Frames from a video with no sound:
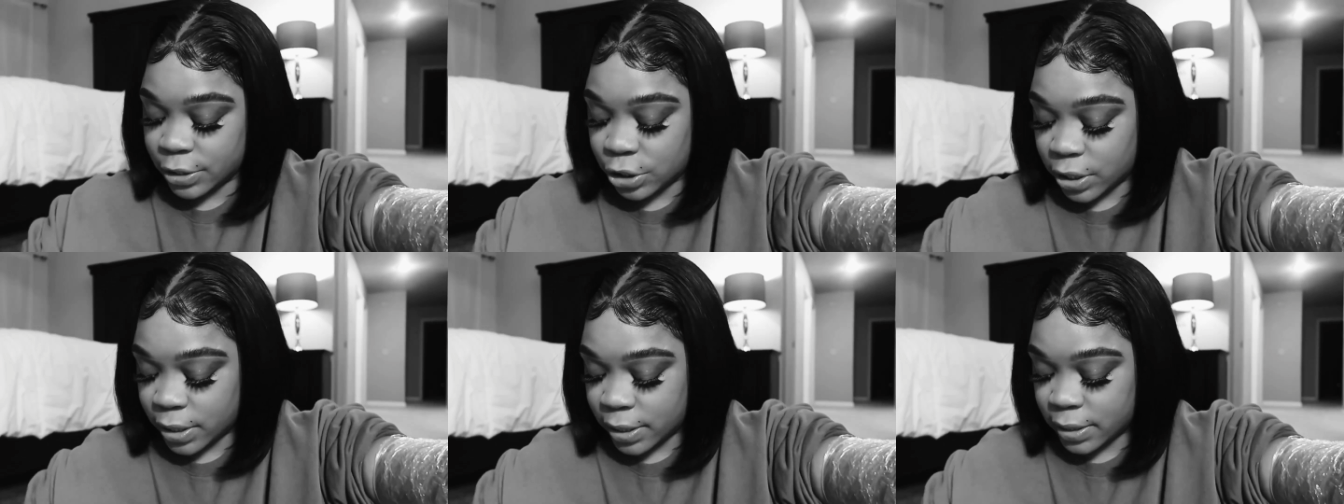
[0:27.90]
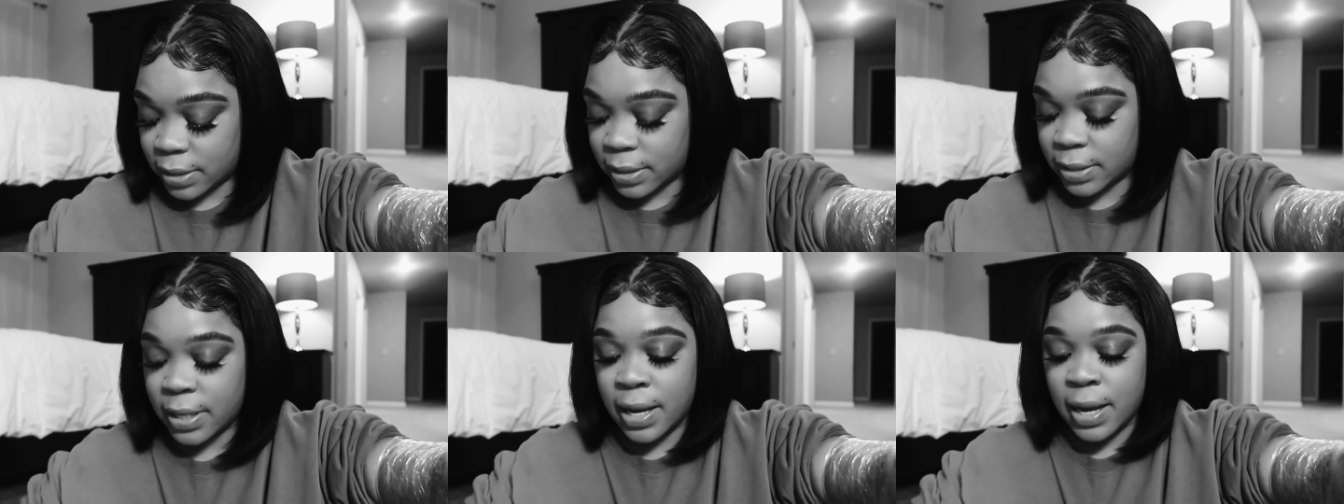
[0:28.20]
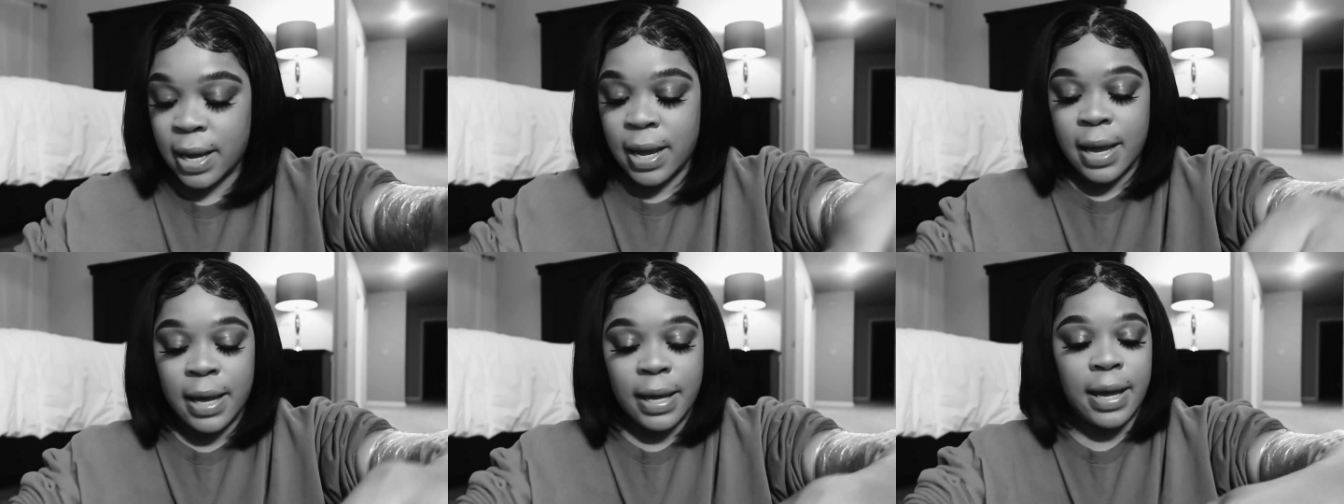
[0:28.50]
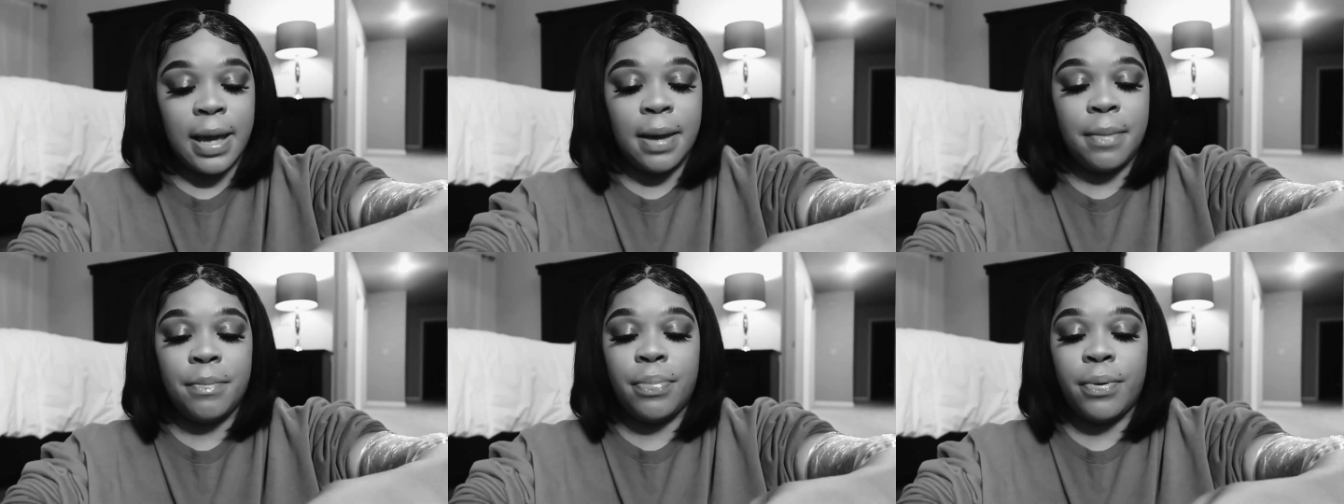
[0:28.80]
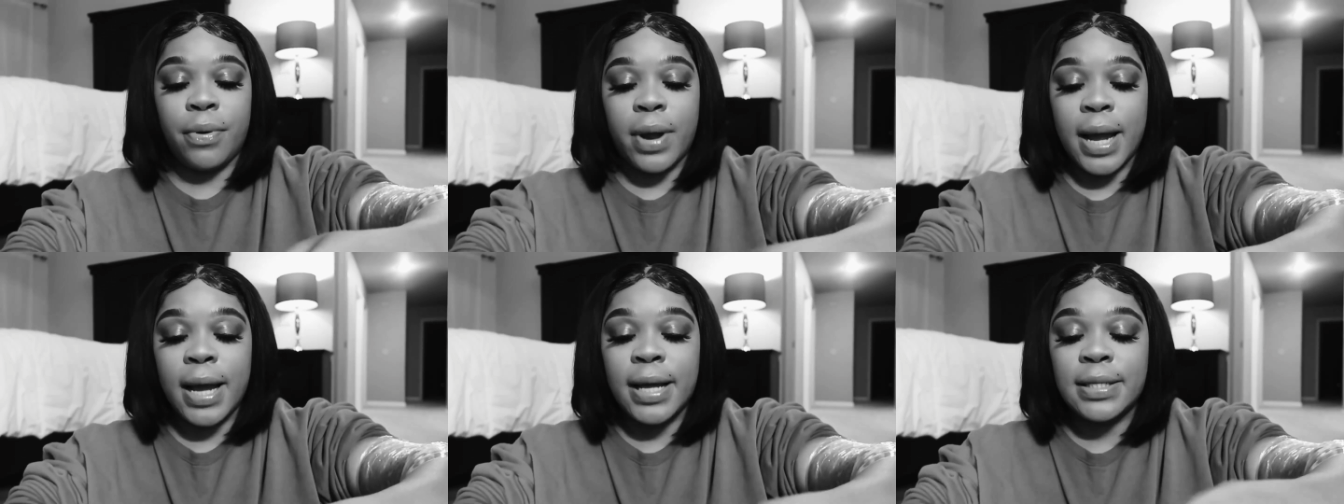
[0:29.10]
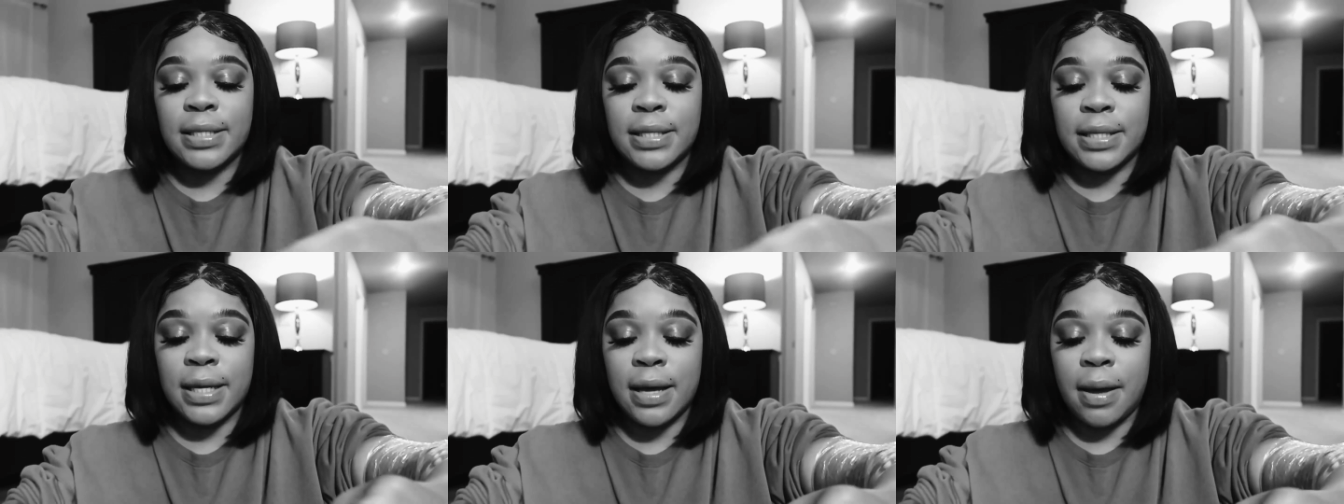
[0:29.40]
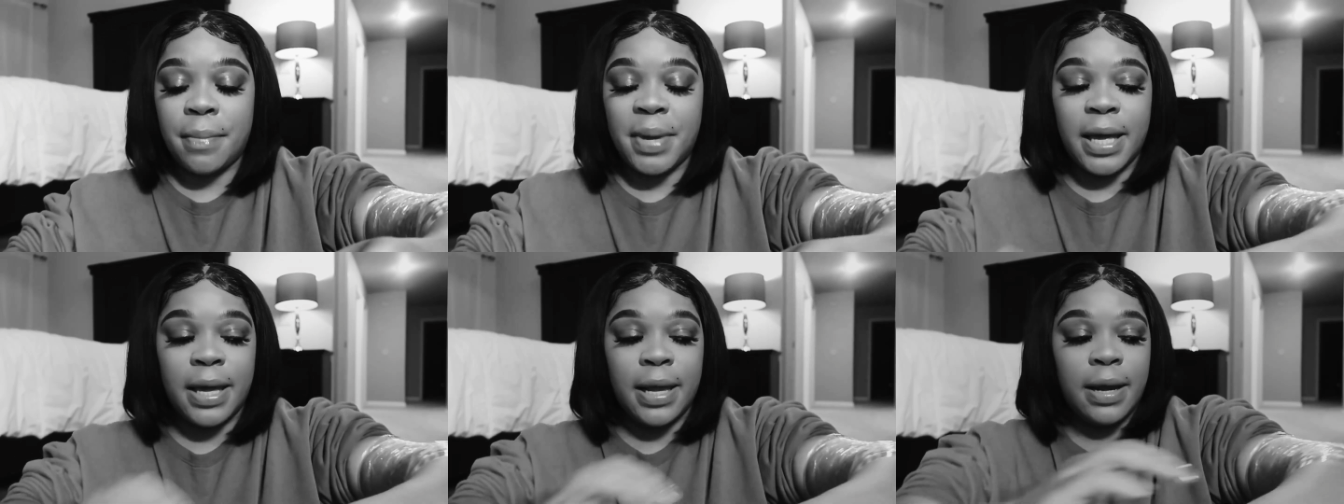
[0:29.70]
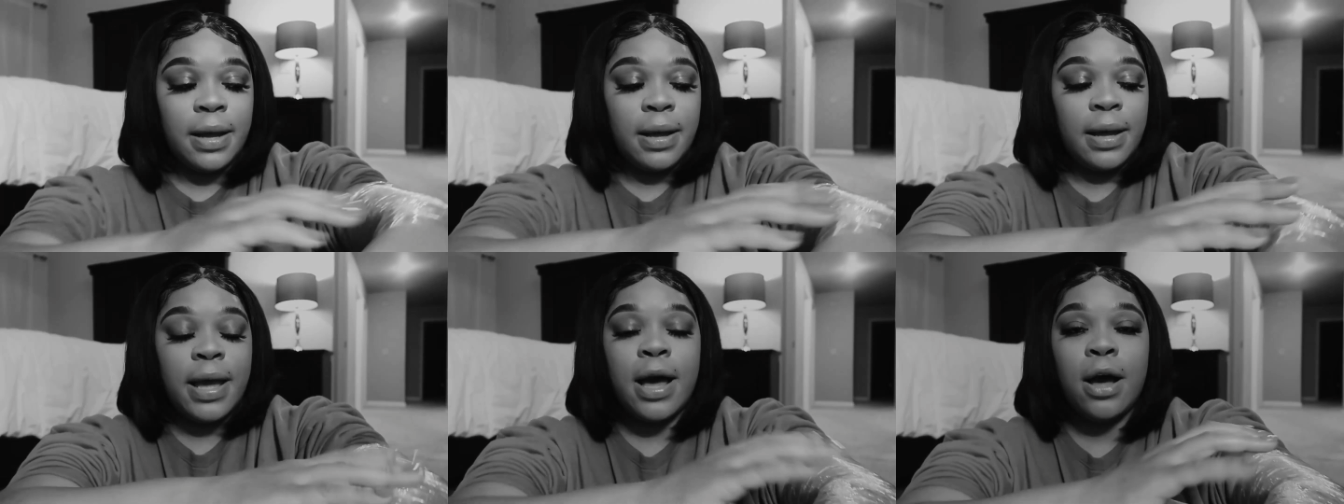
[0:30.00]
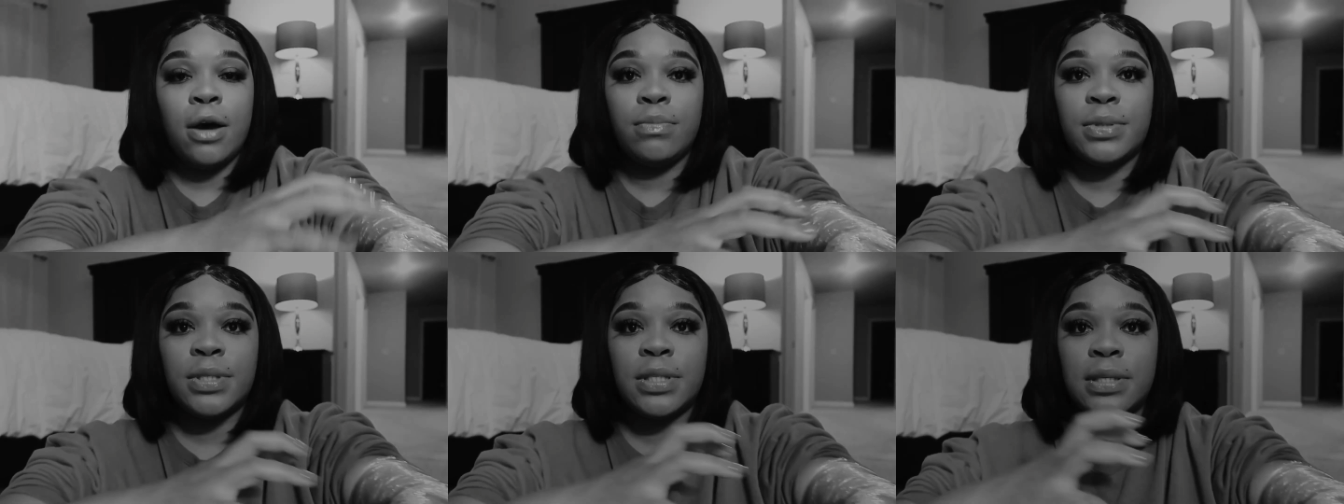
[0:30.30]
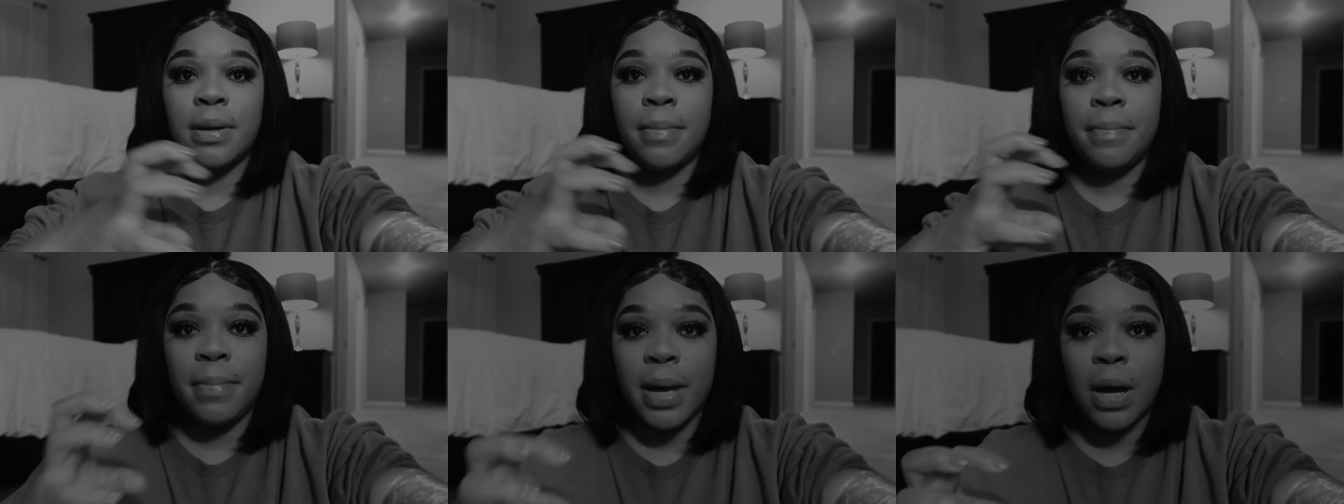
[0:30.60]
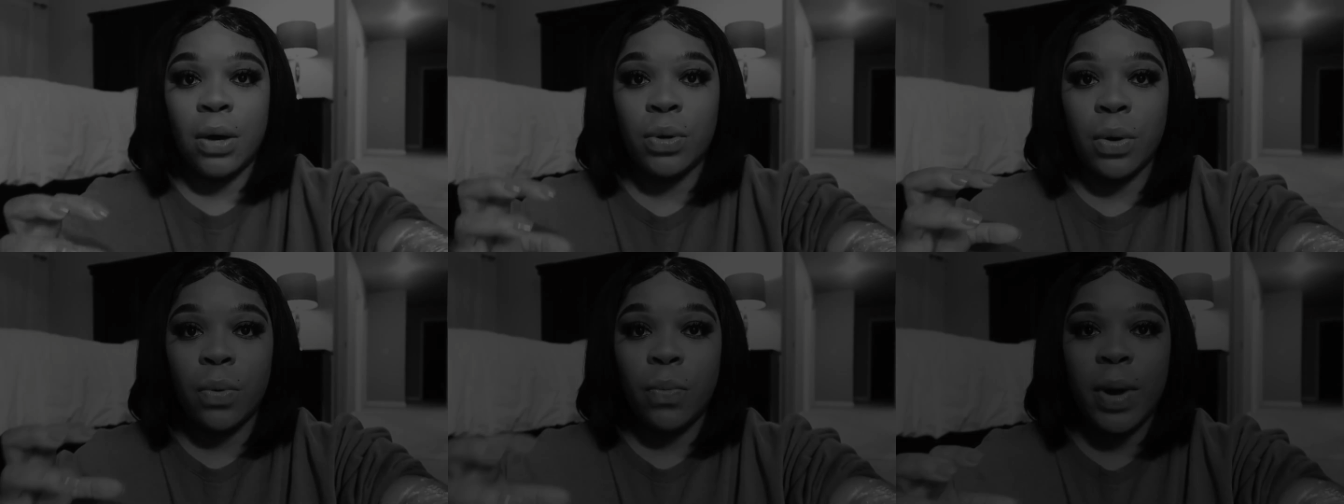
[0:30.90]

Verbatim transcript: just compresses. I mean, it helps to melt away